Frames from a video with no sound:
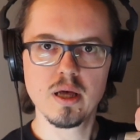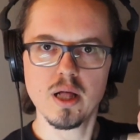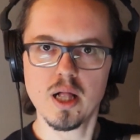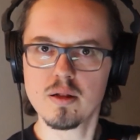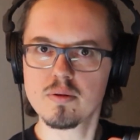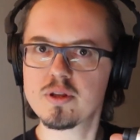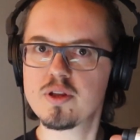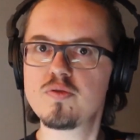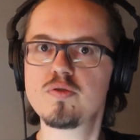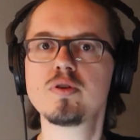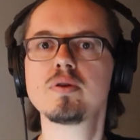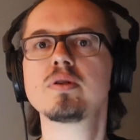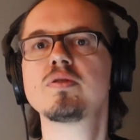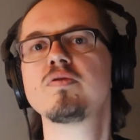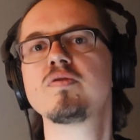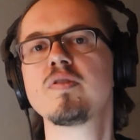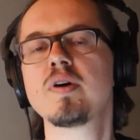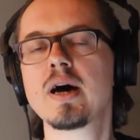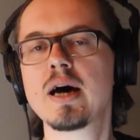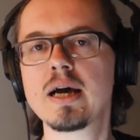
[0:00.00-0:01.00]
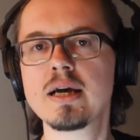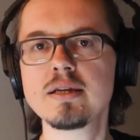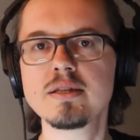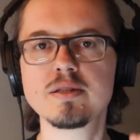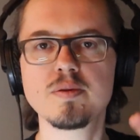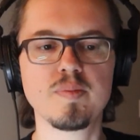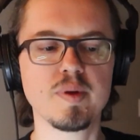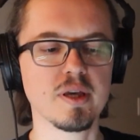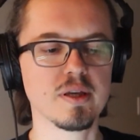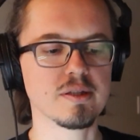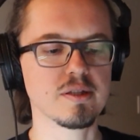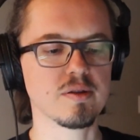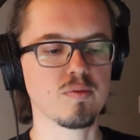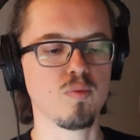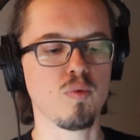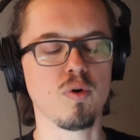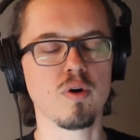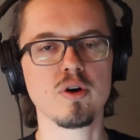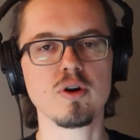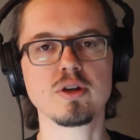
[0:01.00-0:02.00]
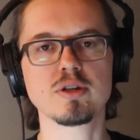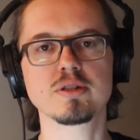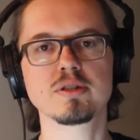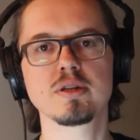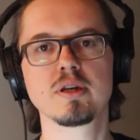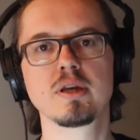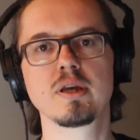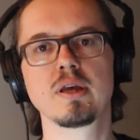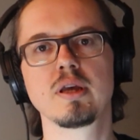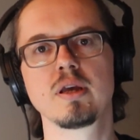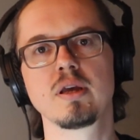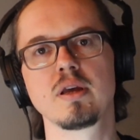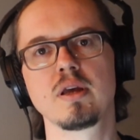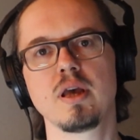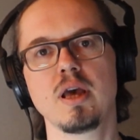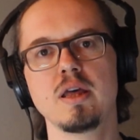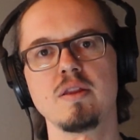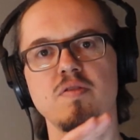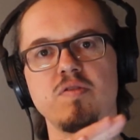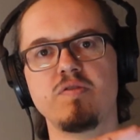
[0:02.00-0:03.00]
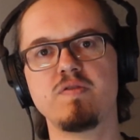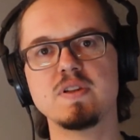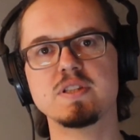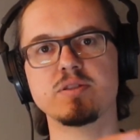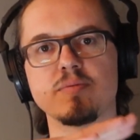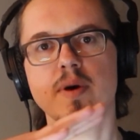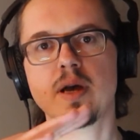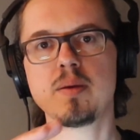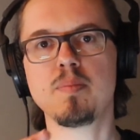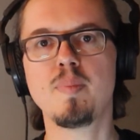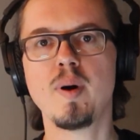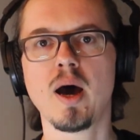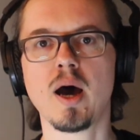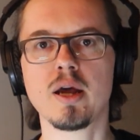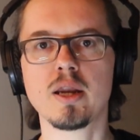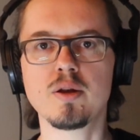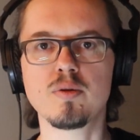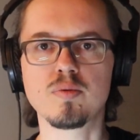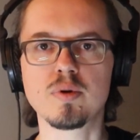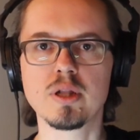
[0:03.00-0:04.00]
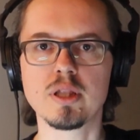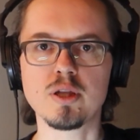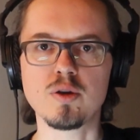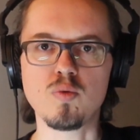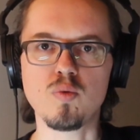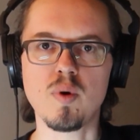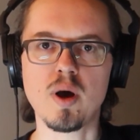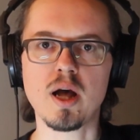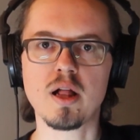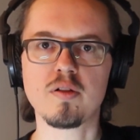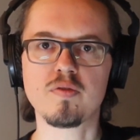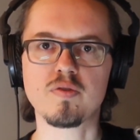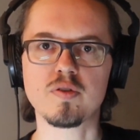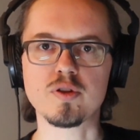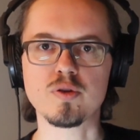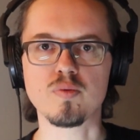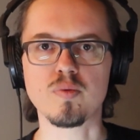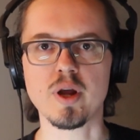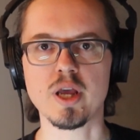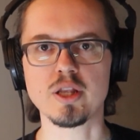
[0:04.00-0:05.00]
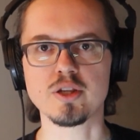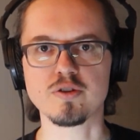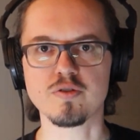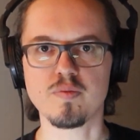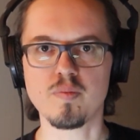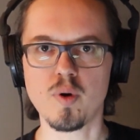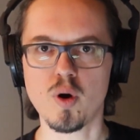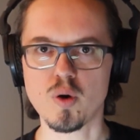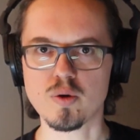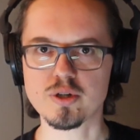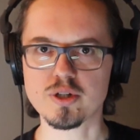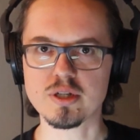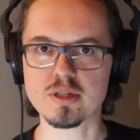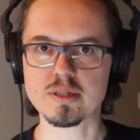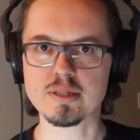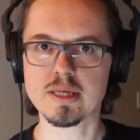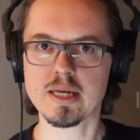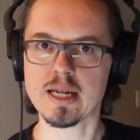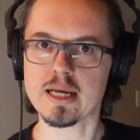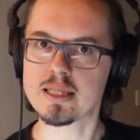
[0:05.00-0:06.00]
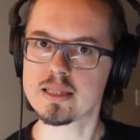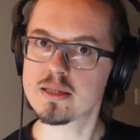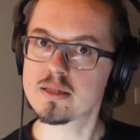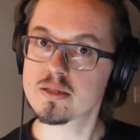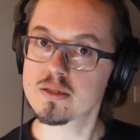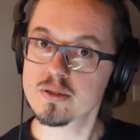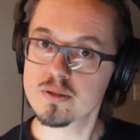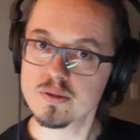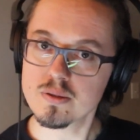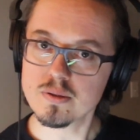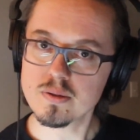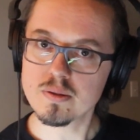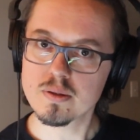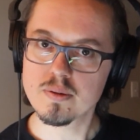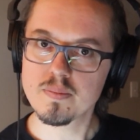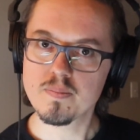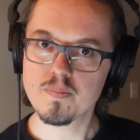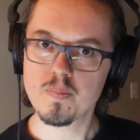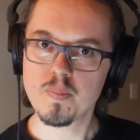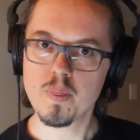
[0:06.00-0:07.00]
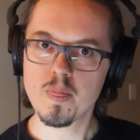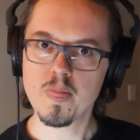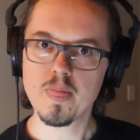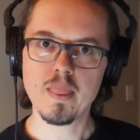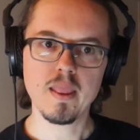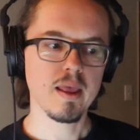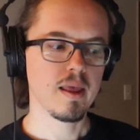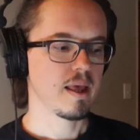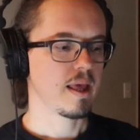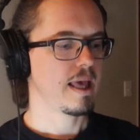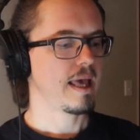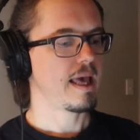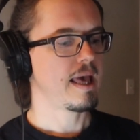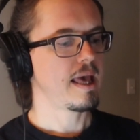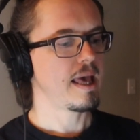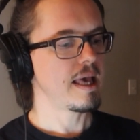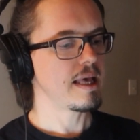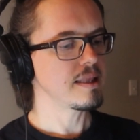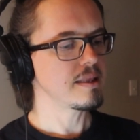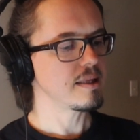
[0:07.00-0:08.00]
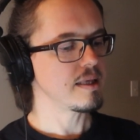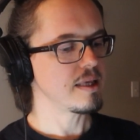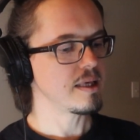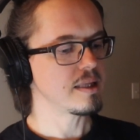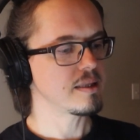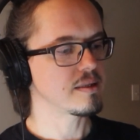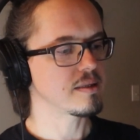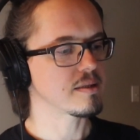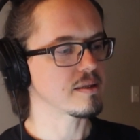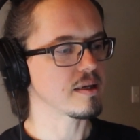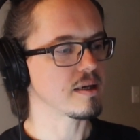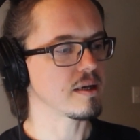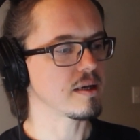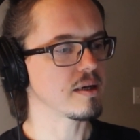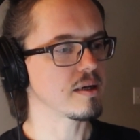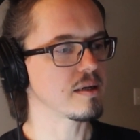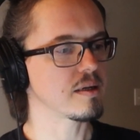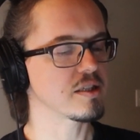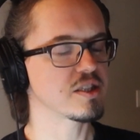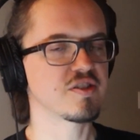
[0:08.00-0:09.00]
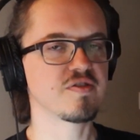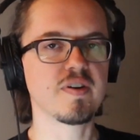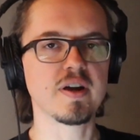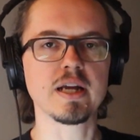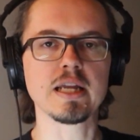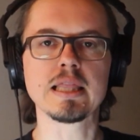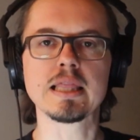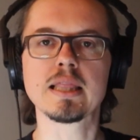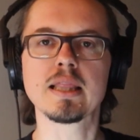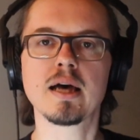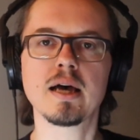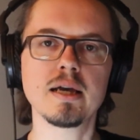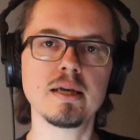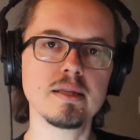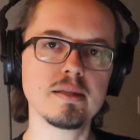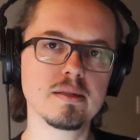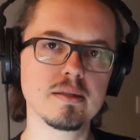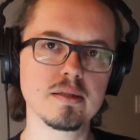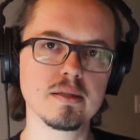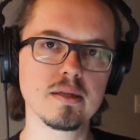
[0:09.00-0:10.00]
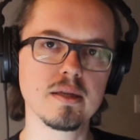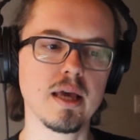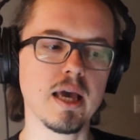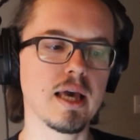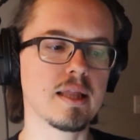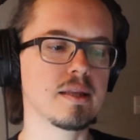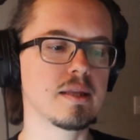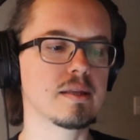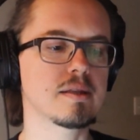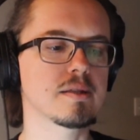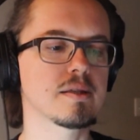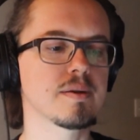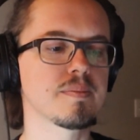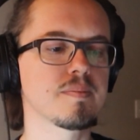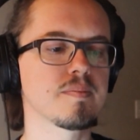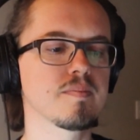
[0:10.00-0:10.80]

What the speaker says: I'll give you advice because it works and fits my body really well for the range of motions that I do. And it's very light and it